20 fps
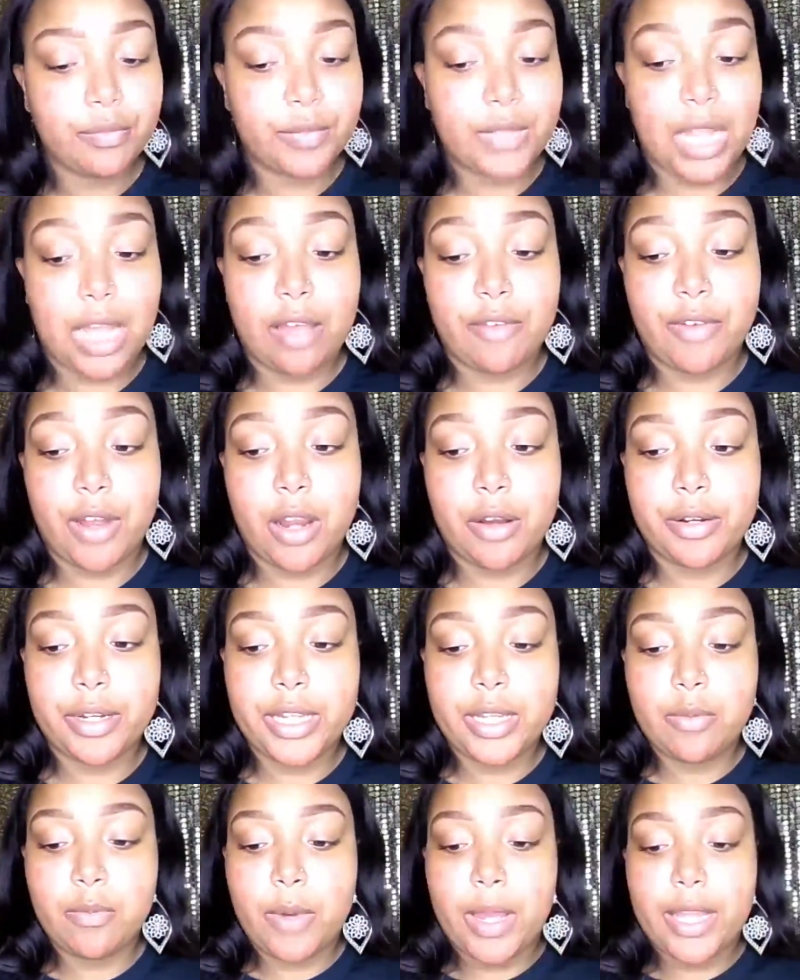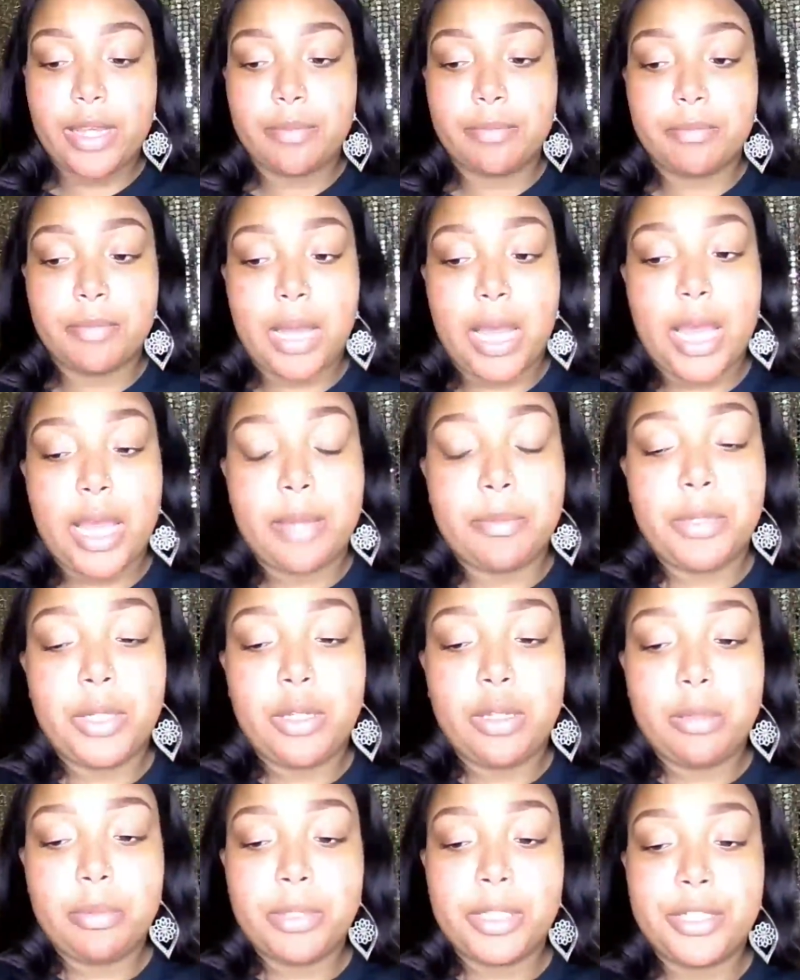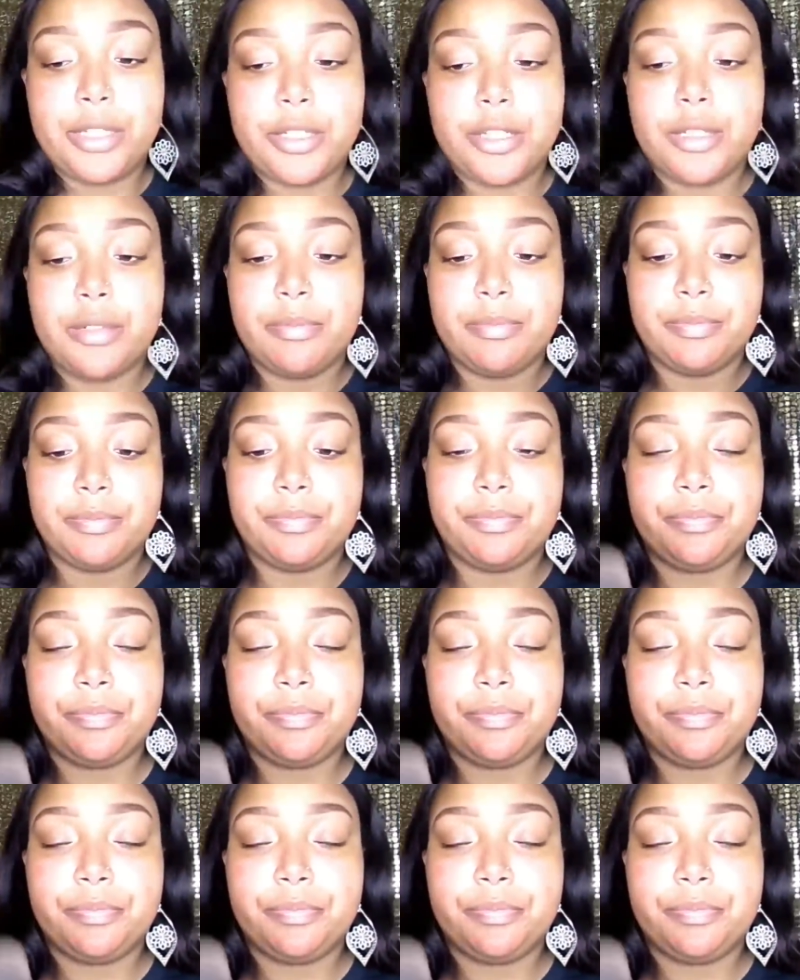Now I've already wet my beauty blender.